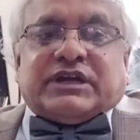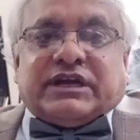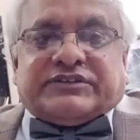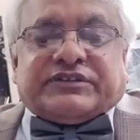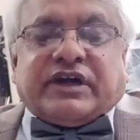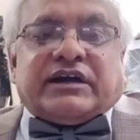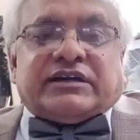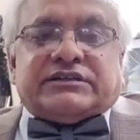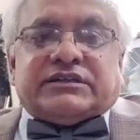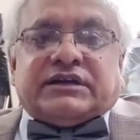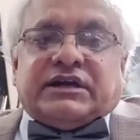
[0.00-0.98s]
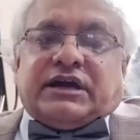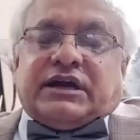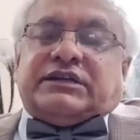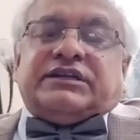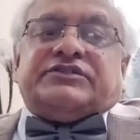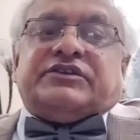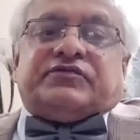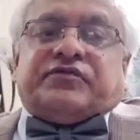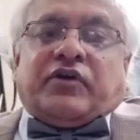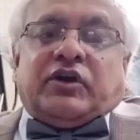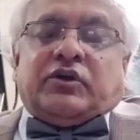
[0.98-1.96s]
her son, does not
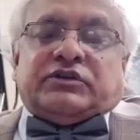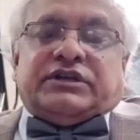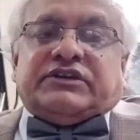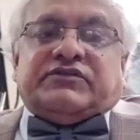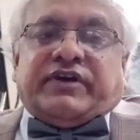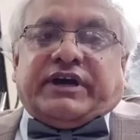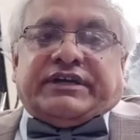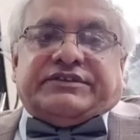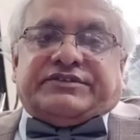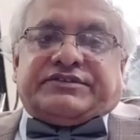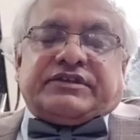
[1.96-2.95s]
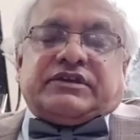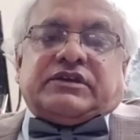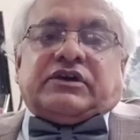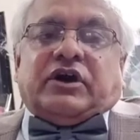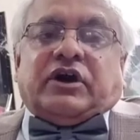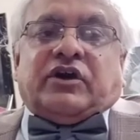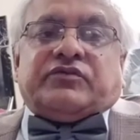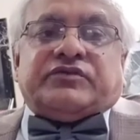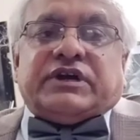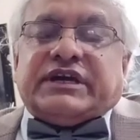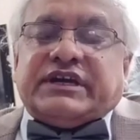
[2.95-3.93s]
follow the advice
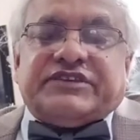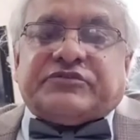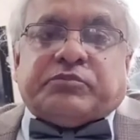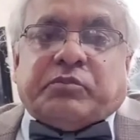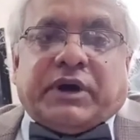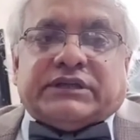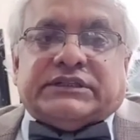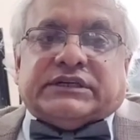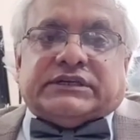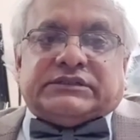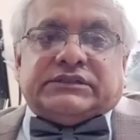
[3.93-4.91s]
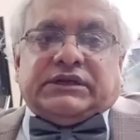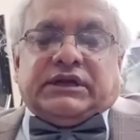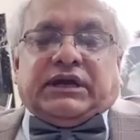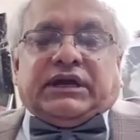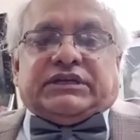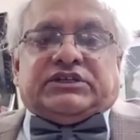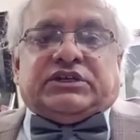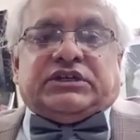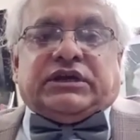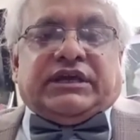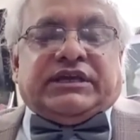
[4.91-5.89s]
of his mother.
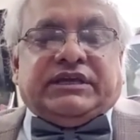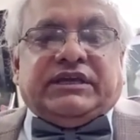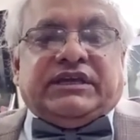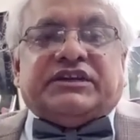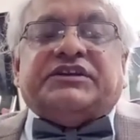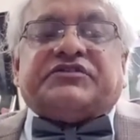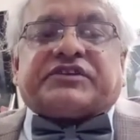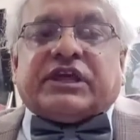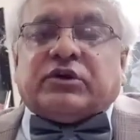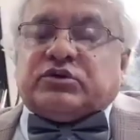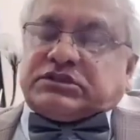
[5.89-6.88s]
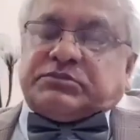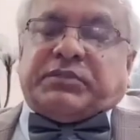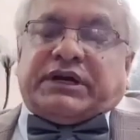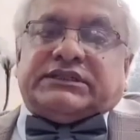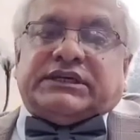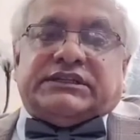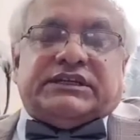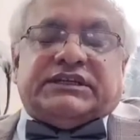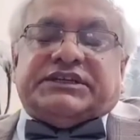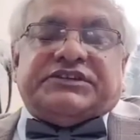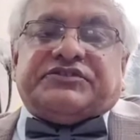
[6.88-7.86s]
He disclosed to mother
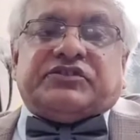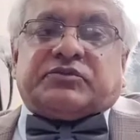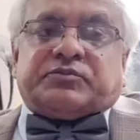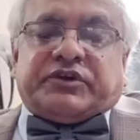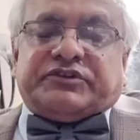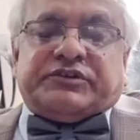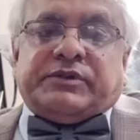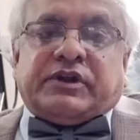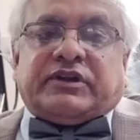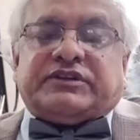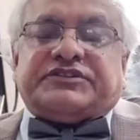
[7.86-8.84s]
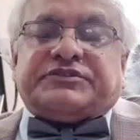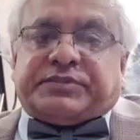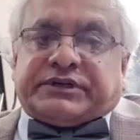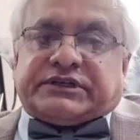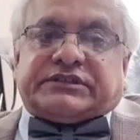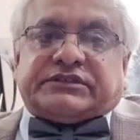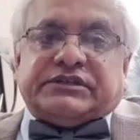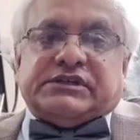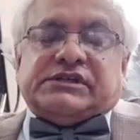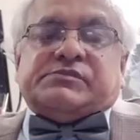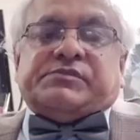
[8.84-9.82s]
that it is not possible on his part,
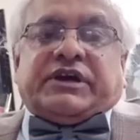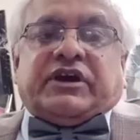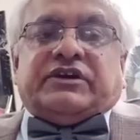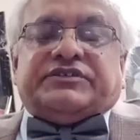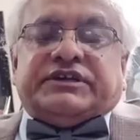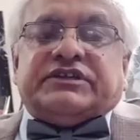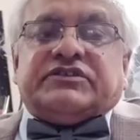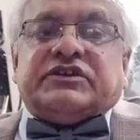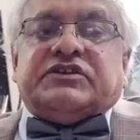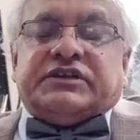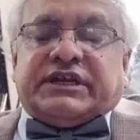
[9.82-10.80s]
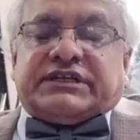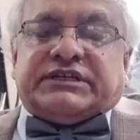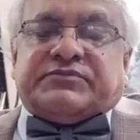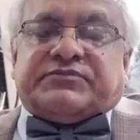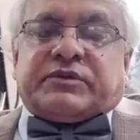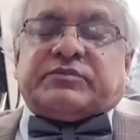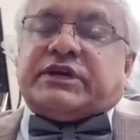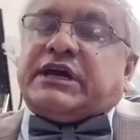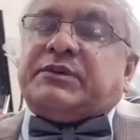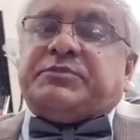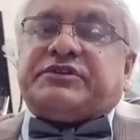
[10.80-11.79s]
because it is the directive from
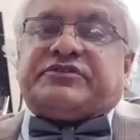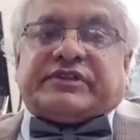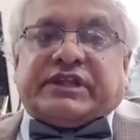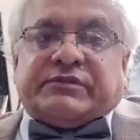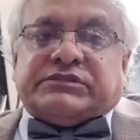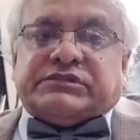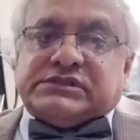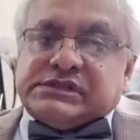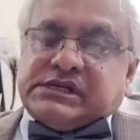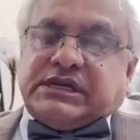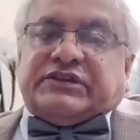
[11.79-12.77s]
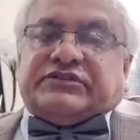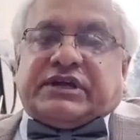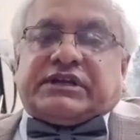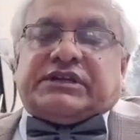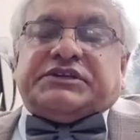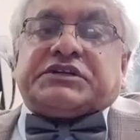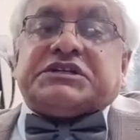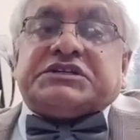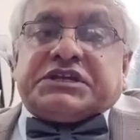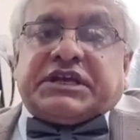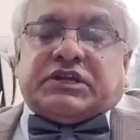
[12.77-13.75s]
the apex level exactly to
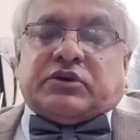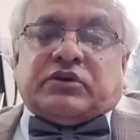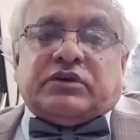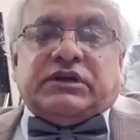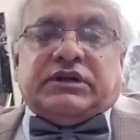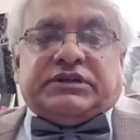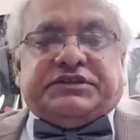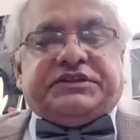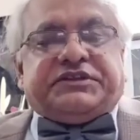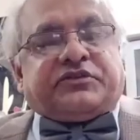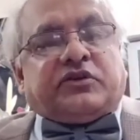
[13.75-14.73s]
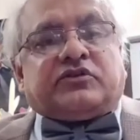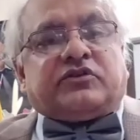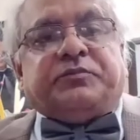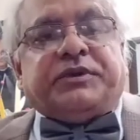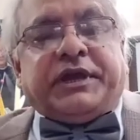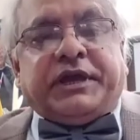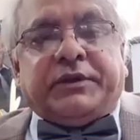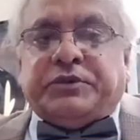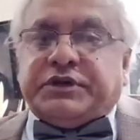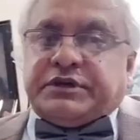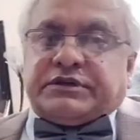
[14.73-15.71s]
continue this sort of
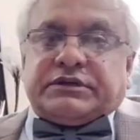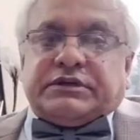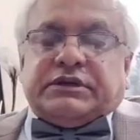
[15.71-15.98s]
behavior.